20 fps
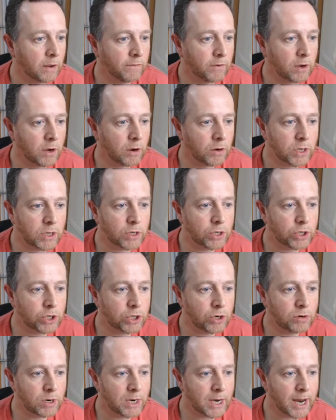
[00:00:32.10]
If you go to the
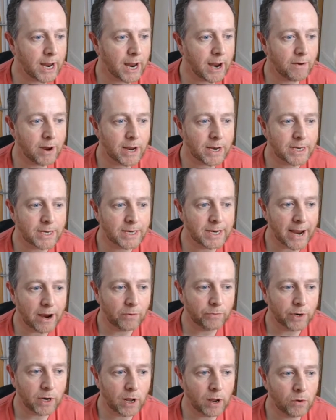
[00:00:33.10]
student area
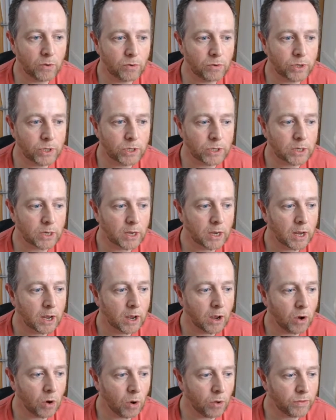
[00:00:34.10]
downloads,
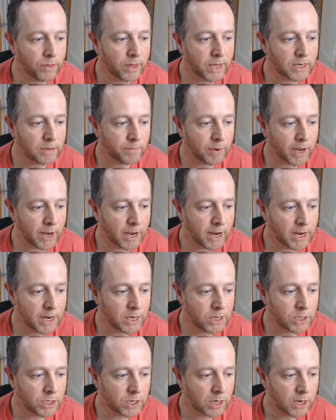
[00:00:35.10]
on this
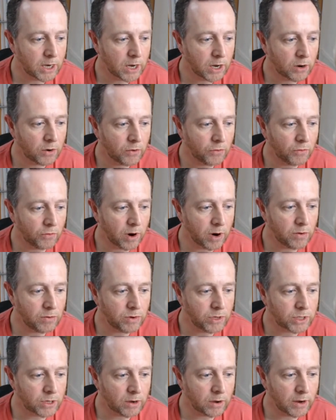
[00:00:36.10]
page,
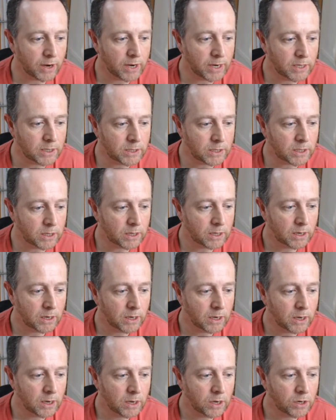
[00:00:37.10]
road signs,
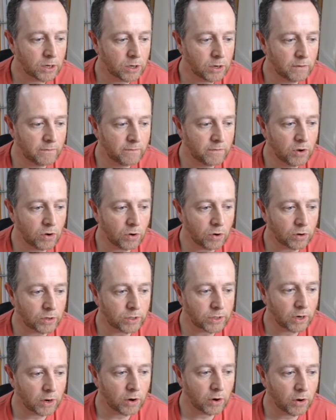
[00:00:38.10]
you've
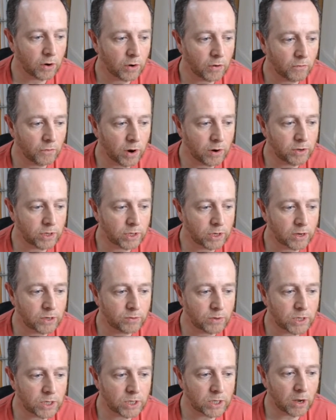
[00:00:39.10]
got road
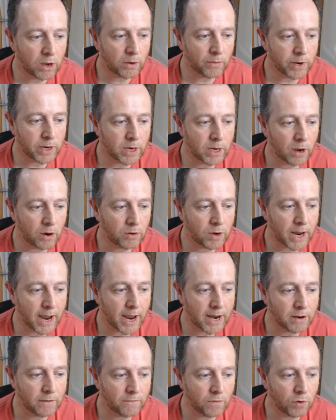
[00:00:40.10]
signs, which is the highway code,
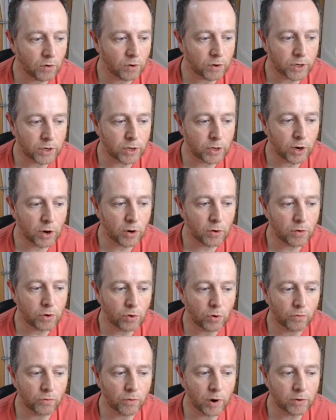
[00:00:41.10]
and you've got know
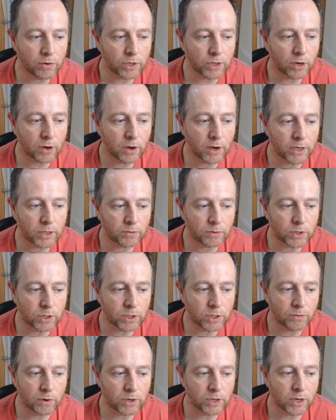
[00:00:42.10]
your road signs,
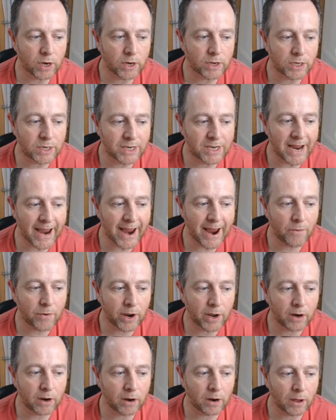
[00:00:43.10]
which is your road signs.
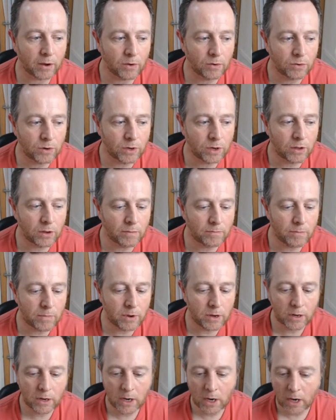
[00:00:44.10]
Download them.